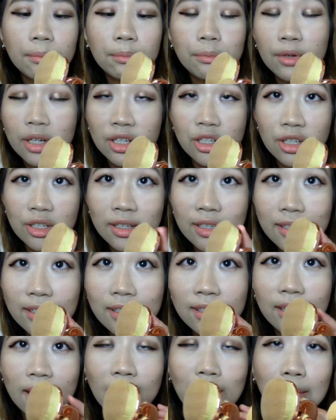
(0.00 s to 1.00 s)

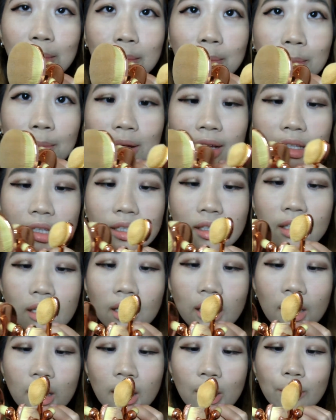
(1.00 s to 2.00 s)
brushes, but
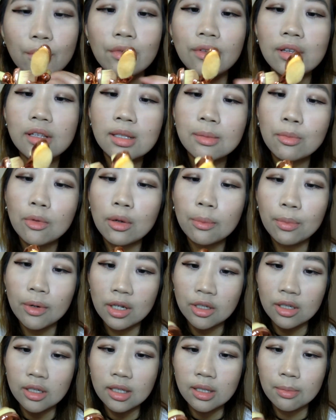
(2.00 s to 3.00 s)
with the small
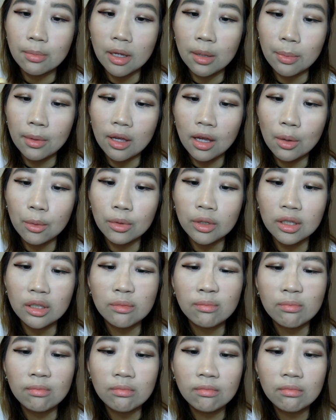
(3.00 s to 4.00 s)
brushes maybe I
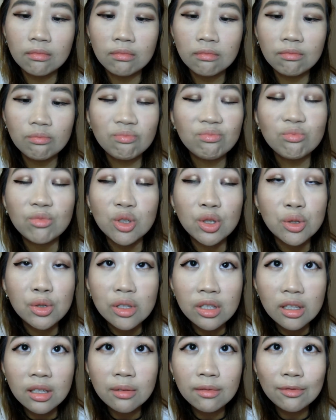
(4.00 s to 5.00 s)
wouldn't
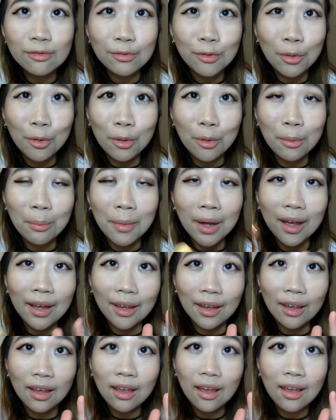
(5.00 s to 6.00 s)
use them for
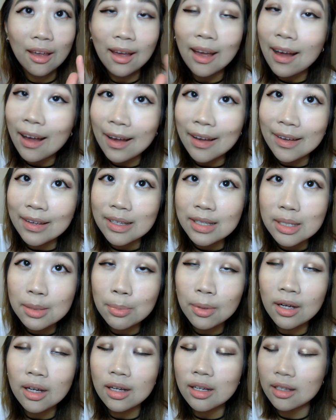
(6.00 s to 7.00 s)
my eyes
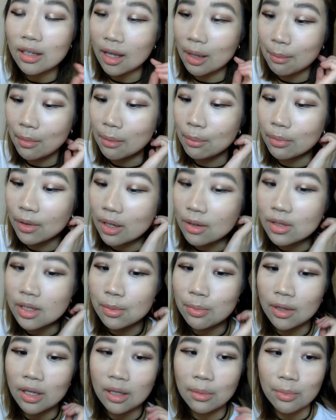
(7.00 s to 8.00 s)
part and my
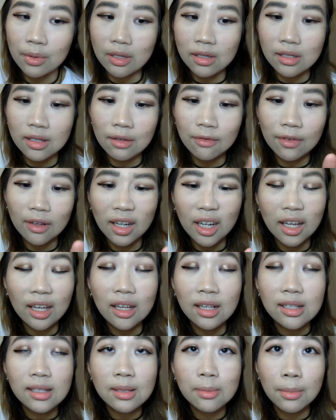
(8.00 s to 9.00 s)
brows part, because I feel
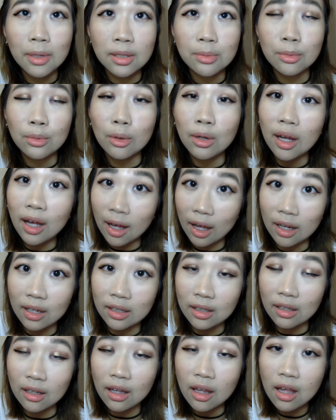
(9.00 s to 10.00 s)
like it's much more
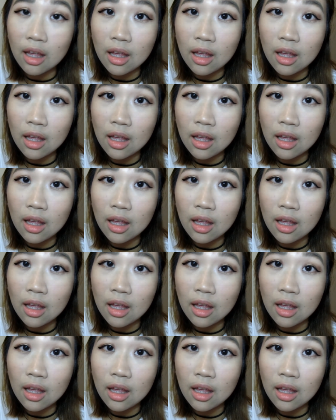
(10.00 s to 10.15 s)
harder